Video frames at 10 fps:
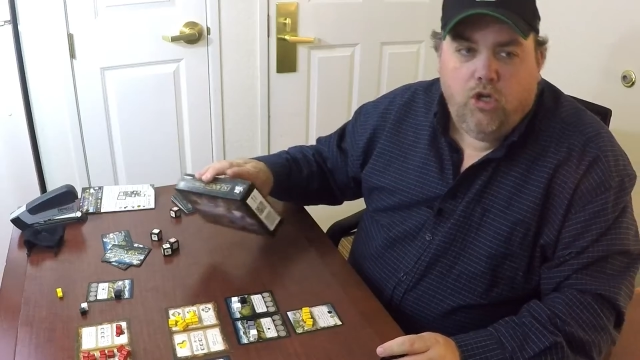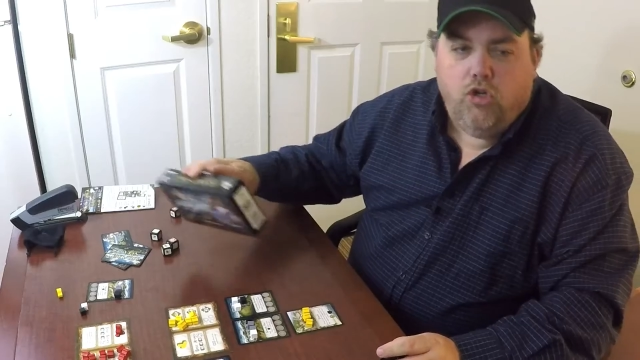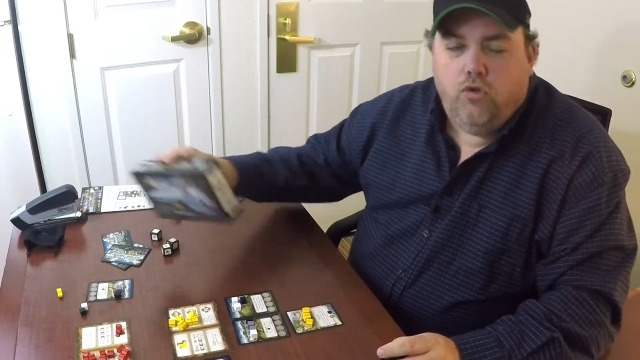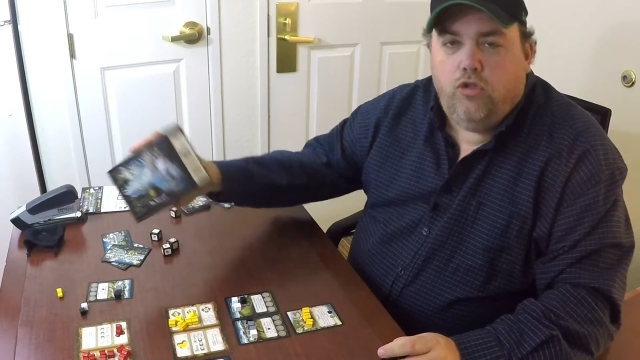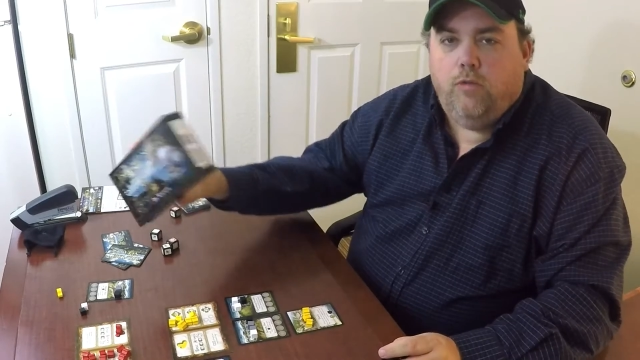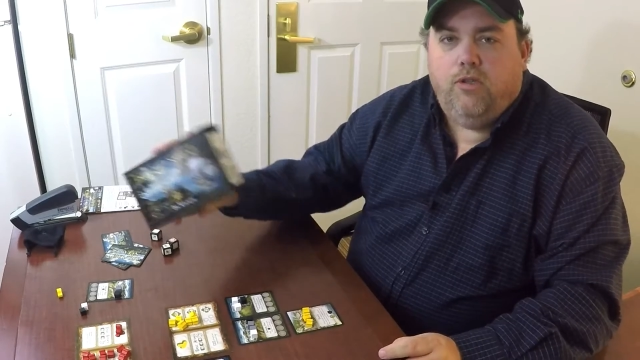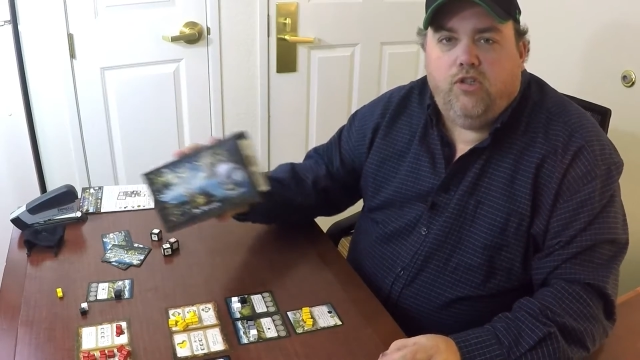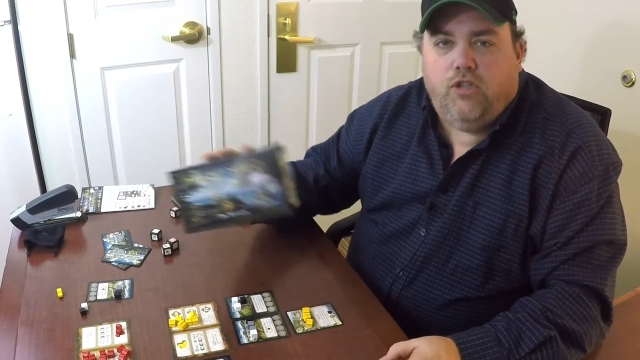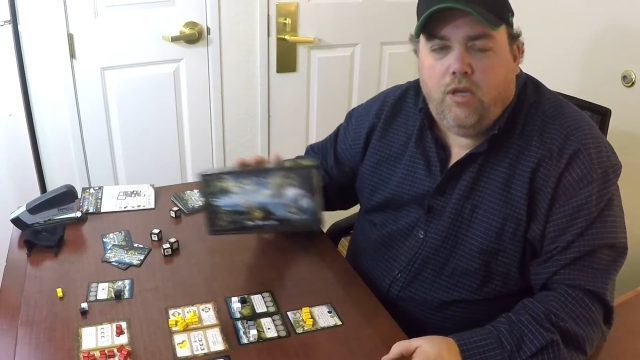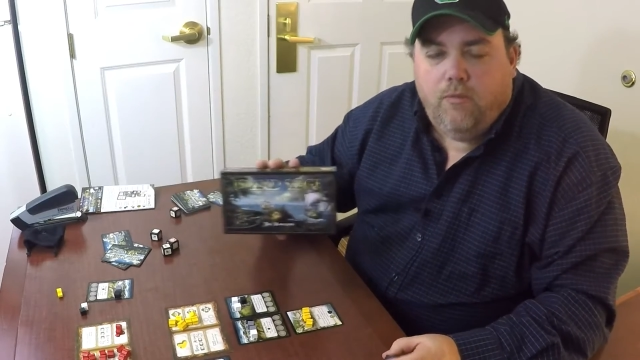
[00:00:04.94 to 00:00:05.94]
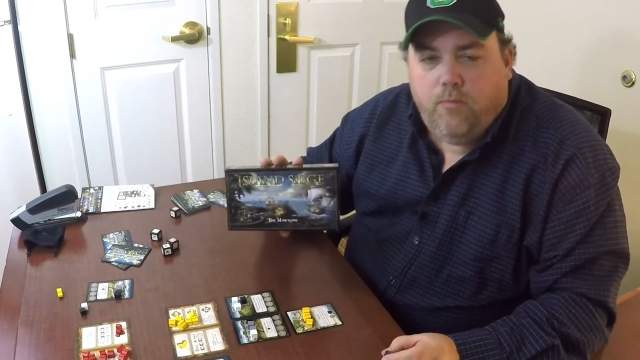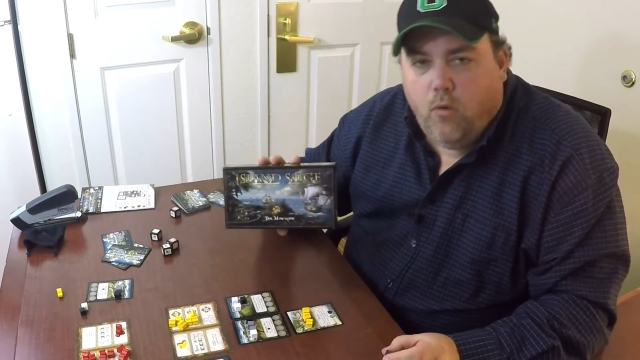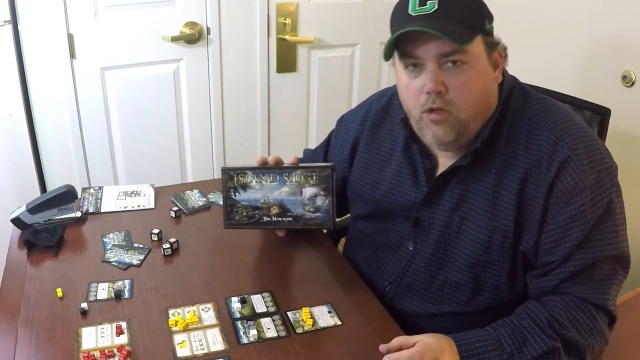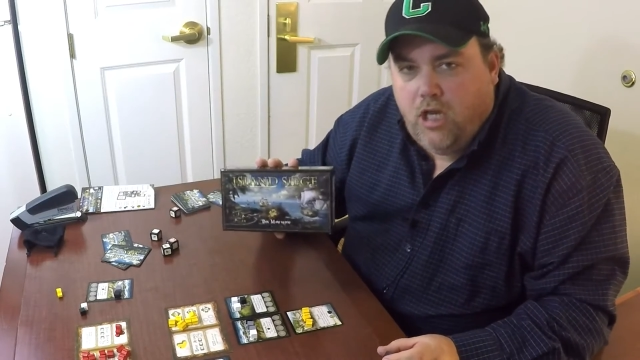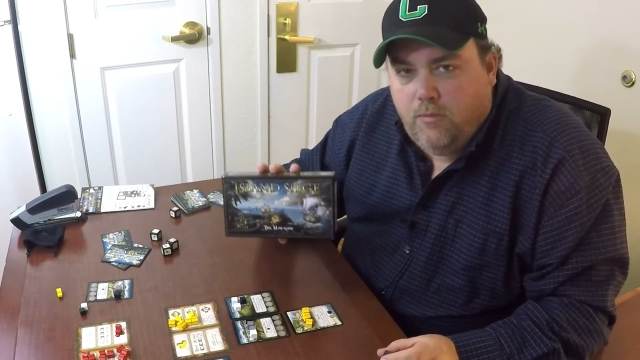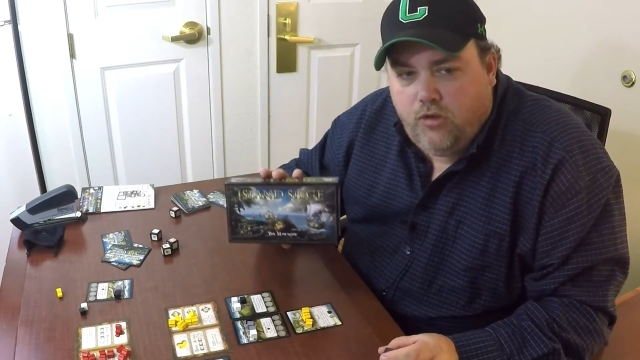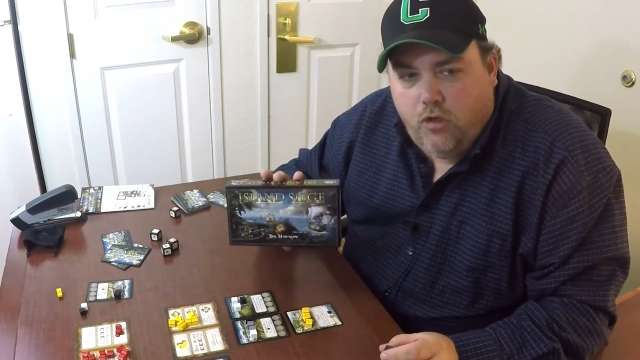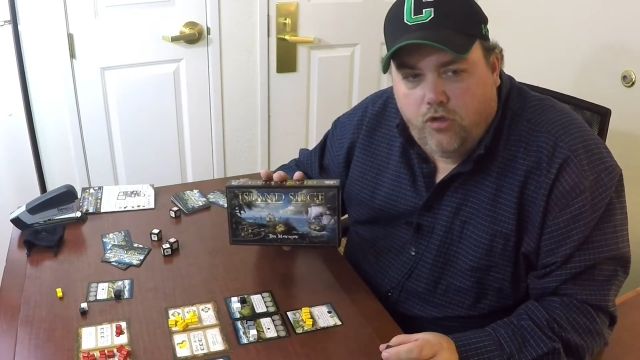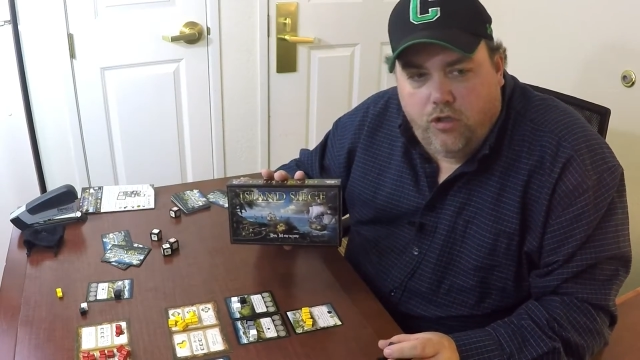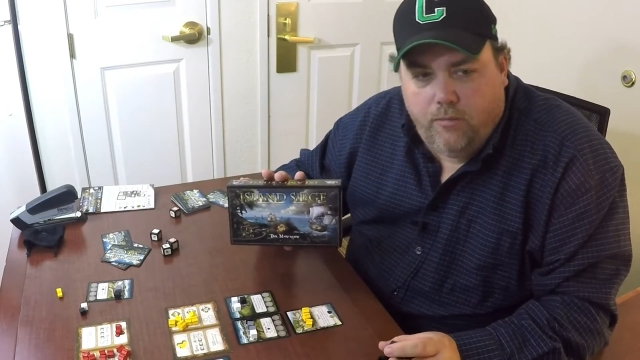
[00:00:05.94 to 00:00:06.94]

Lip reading: YouTube, this is Dean with Board Game Social.